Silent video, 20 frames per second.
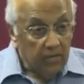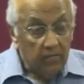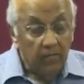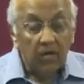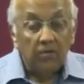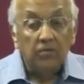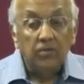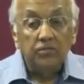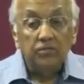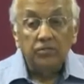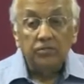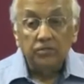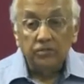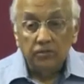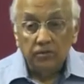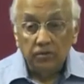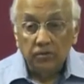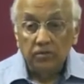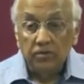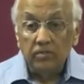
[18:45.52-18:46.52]
And I want you to
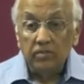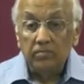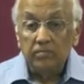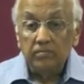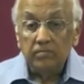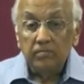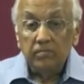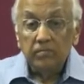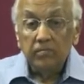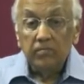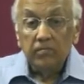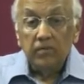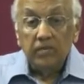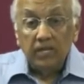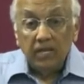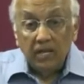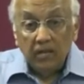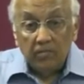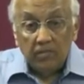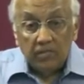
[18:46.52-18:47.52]
know that the
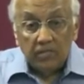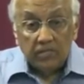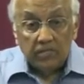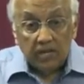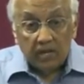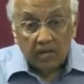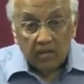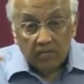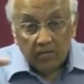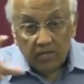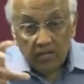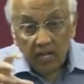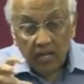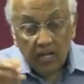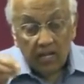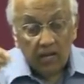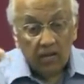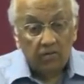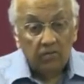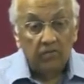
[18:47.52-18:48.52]
demons can come and
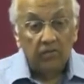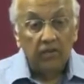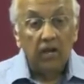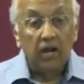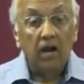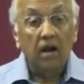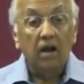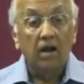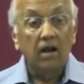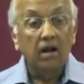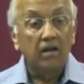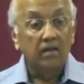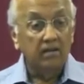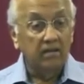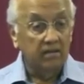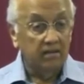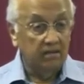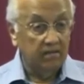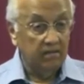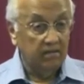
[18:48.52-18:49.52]
take it out of your heart.
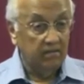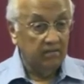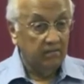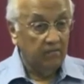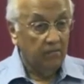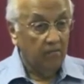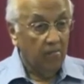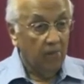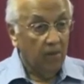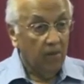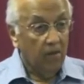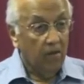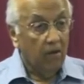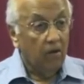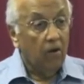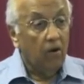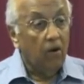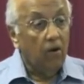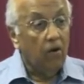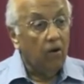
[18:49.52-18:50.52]

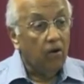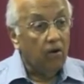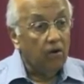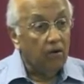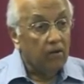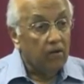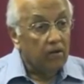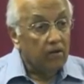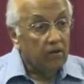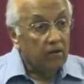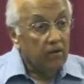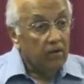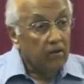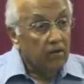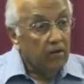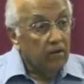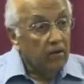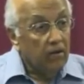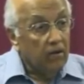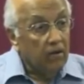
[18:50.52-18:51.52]
Or
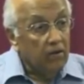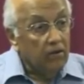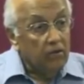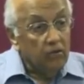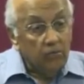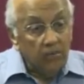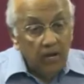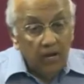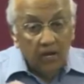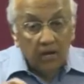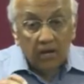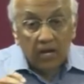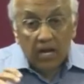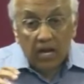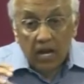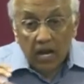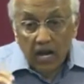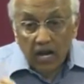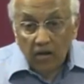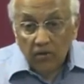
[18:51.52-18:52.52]
you may not
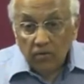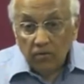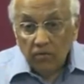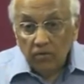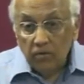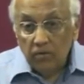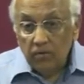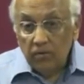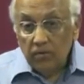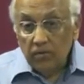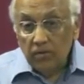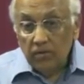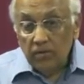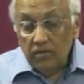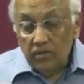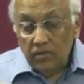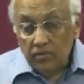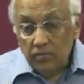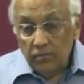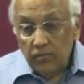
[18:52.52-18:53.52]
allow
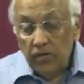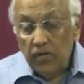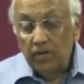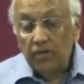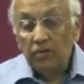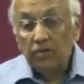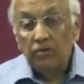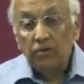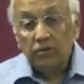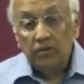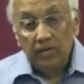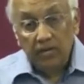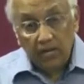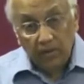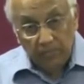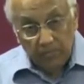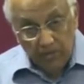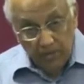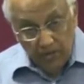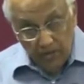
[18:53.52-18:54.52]
this word to go
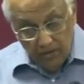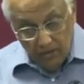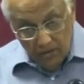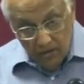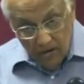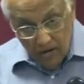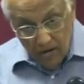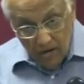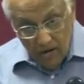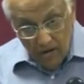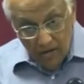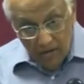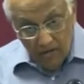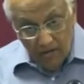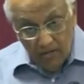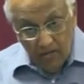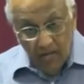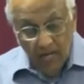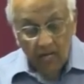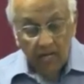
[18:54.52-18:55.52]
deep into your heart
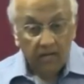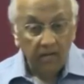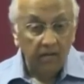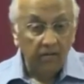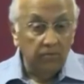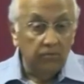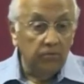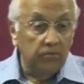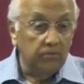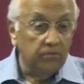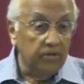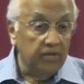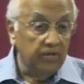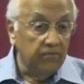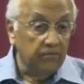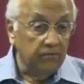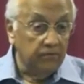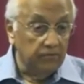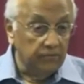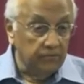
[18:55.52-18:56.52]
and then it won't
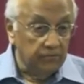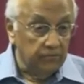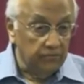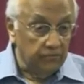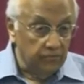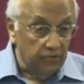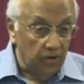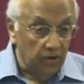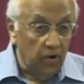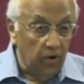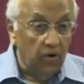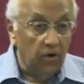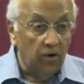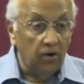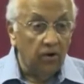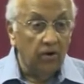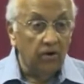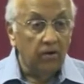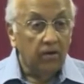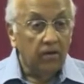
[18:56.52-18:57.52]
bring forth fruit.
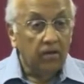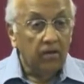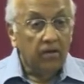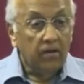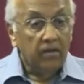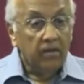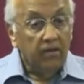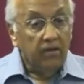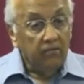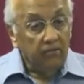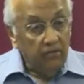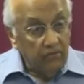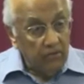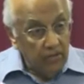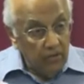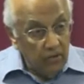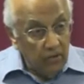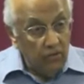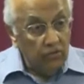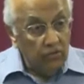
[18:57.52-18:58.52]
Or even if
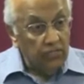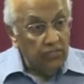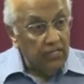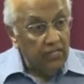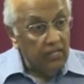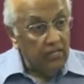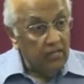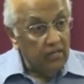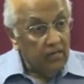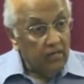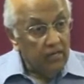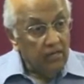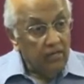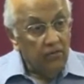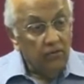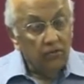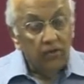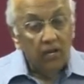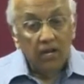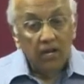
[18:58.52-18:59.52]
it goes in,
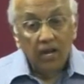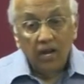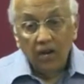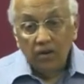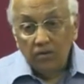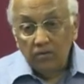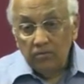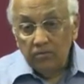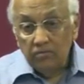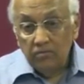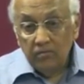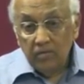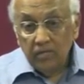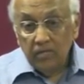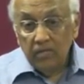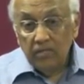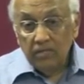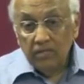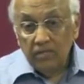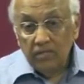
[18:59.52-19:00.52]
you'll allow
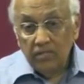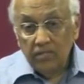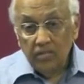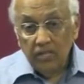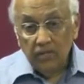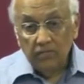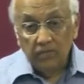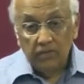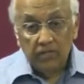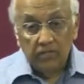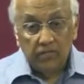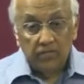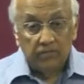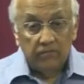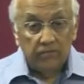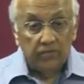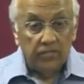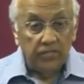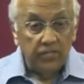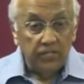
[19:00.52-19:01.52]
the deceitfulness
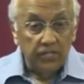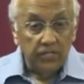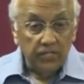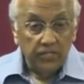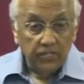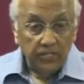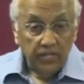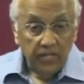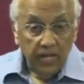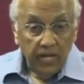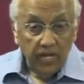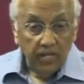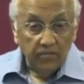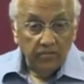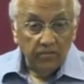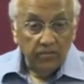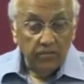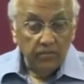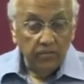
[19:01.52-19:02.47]
of riches and cares of